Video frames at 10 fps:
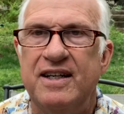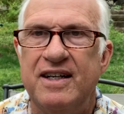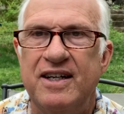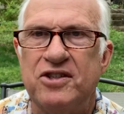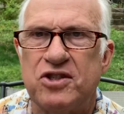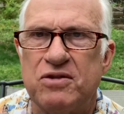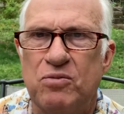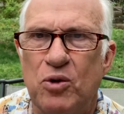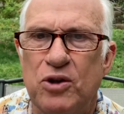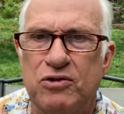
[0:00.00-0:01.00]
here's some
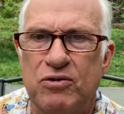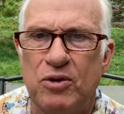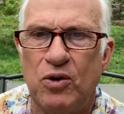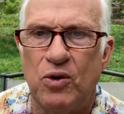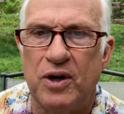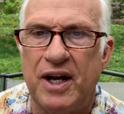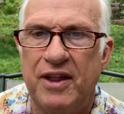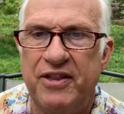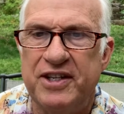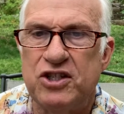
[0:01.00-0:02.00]
words from the Lord.
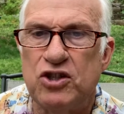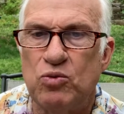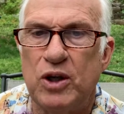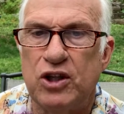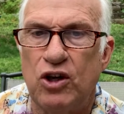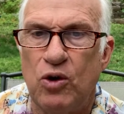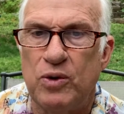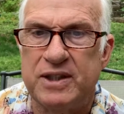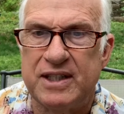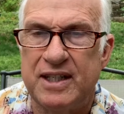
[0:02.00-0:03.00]
This is what the
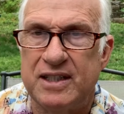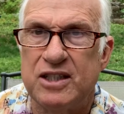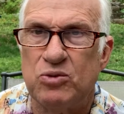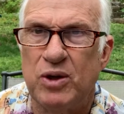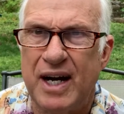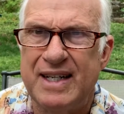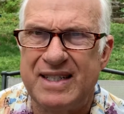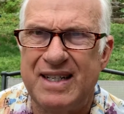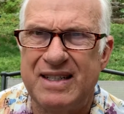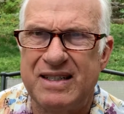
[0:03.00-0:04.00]
Lord says. This is what
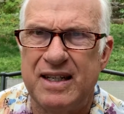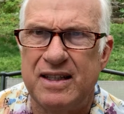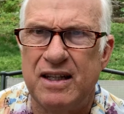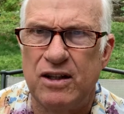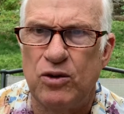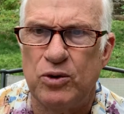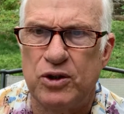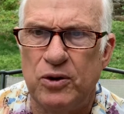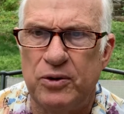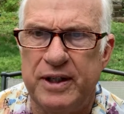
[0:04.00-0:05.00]
Isaiah said that the Lord
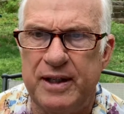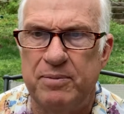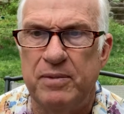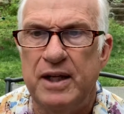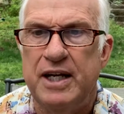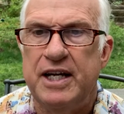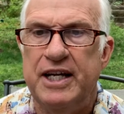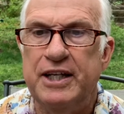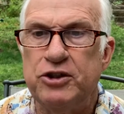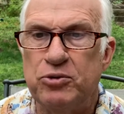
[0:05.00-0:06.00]
told him
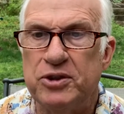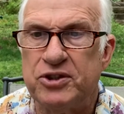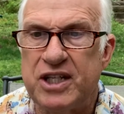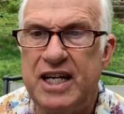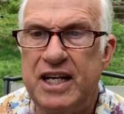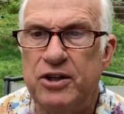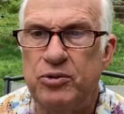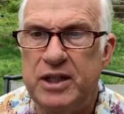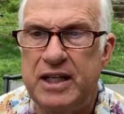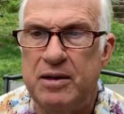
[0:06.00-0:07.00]
Israel's King and
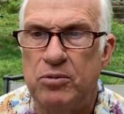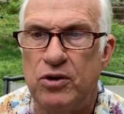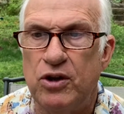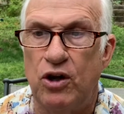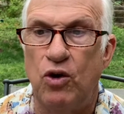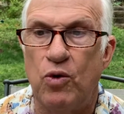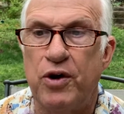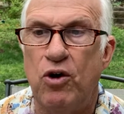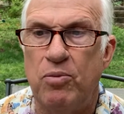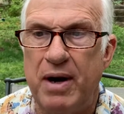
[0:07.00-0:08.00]
Redeemer, the Lord
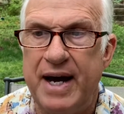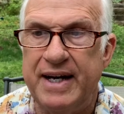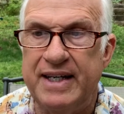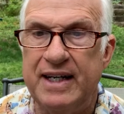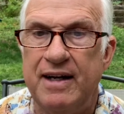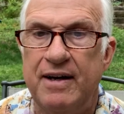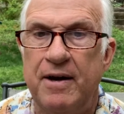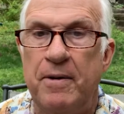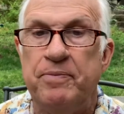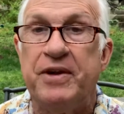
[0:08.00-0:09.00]
Almighty,
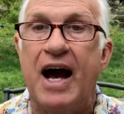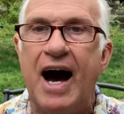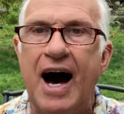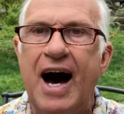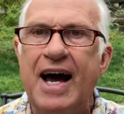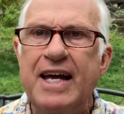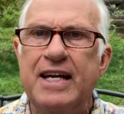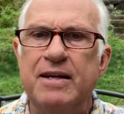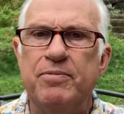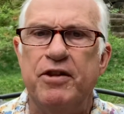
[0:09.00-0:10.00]
I
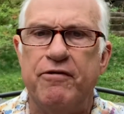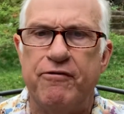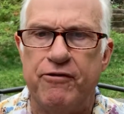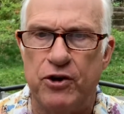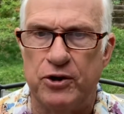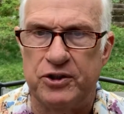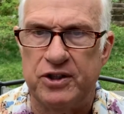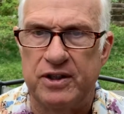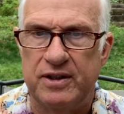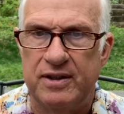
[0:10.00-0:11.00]
am the first
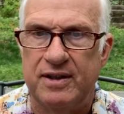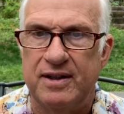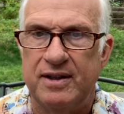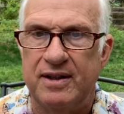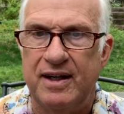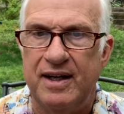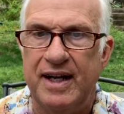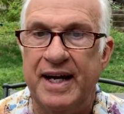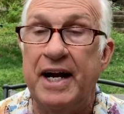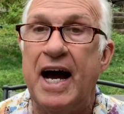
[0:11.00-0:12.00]

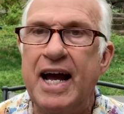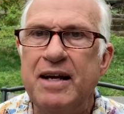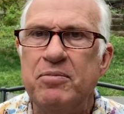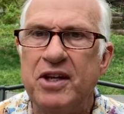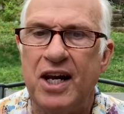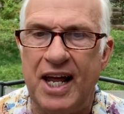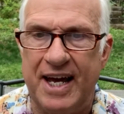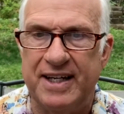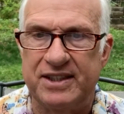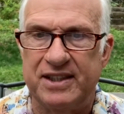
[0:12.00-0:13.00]
and I am the
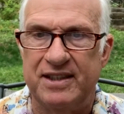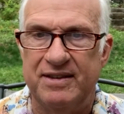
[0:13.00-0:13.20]
last.